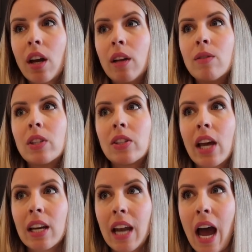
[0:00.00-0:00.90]
kind of
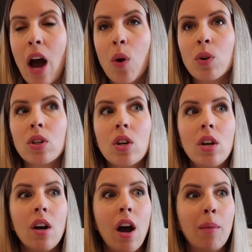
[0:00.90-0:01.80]
send out
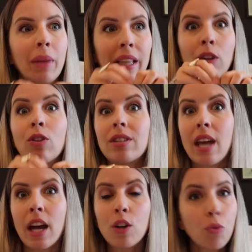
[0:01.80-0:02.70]
like little
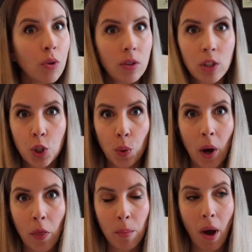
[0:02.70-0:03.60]
tendrils
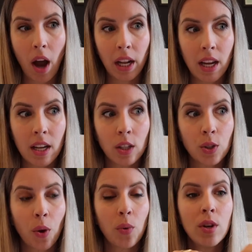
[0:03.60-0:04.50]
throughout the body. And
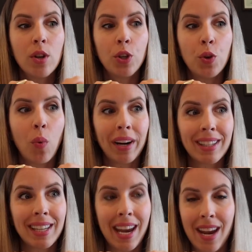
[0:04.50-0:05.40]
so you want
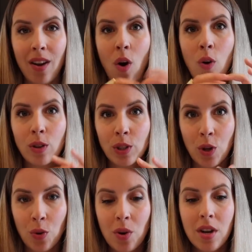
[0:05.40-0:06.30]
to take
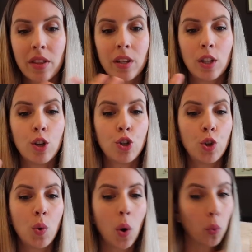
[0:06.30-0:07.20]
also the
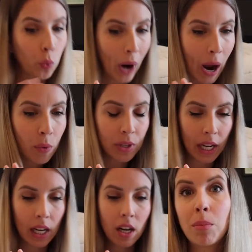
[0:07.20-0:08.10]
tissue around
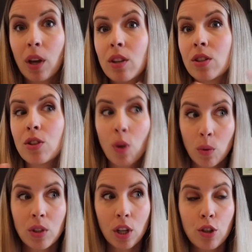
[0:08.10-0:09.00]
it because
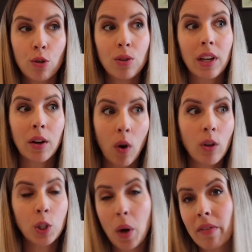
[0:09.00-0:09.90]
those tissues can
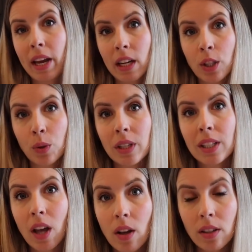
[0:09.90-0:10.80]
also have cancerous
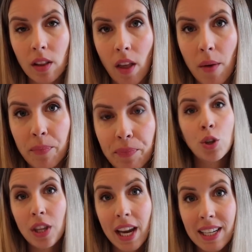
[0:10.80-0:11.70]
cells in them.
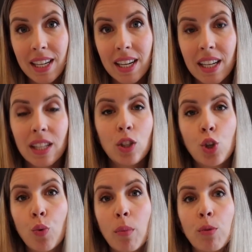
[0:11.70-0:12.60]
So the idea is
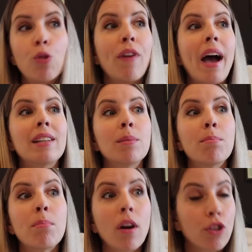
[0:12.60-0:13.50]
to remove as
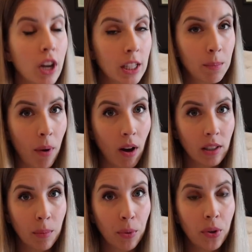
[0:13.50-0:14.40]
much as
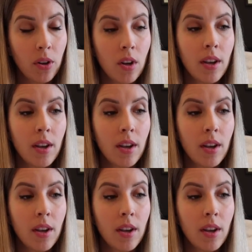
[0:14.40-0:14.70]
possible